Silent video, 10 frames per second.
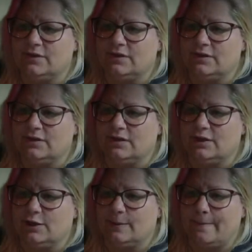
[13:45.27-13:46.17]

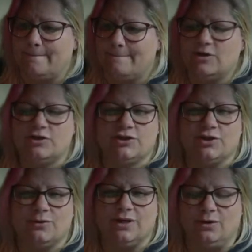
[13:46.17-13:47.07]
You just don't
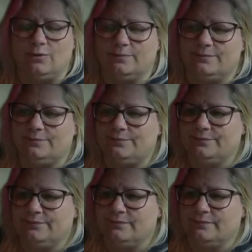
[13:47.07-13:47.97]
know.
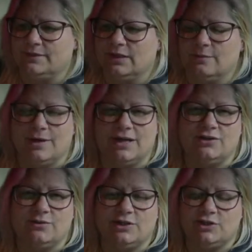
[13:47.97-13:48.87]
But I do
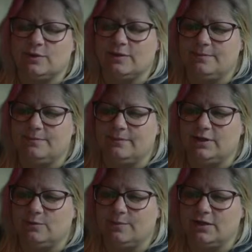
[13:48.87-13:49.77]
enjoy,
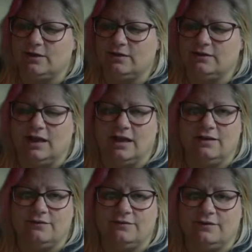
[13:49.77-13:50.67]
being on live.
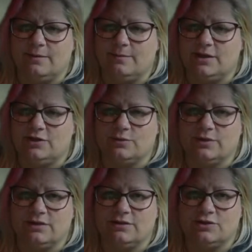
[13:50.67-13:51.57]
I enjoy
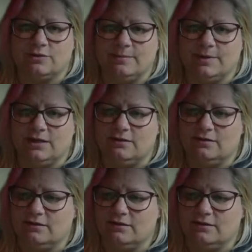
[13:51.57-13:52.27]
streaming.